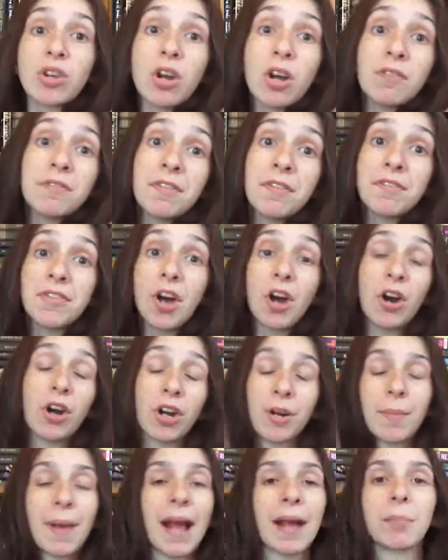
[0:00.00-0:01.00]
off of the
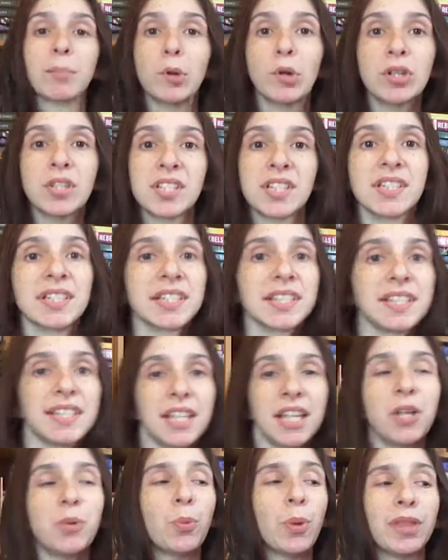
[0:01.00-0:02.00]
hardback books and
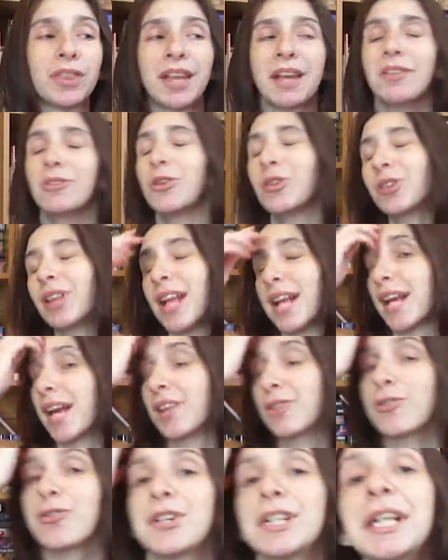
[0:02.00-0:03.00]
see what they look like
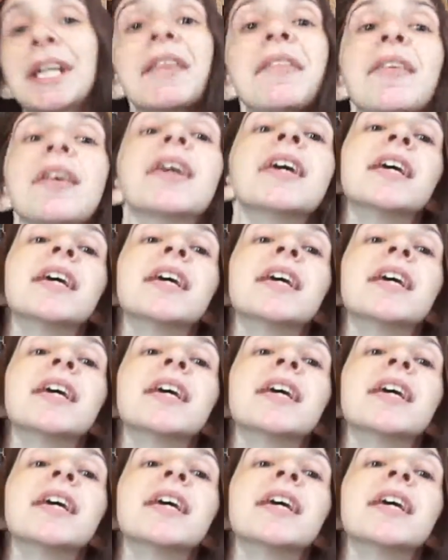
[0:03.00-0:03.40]
underneath.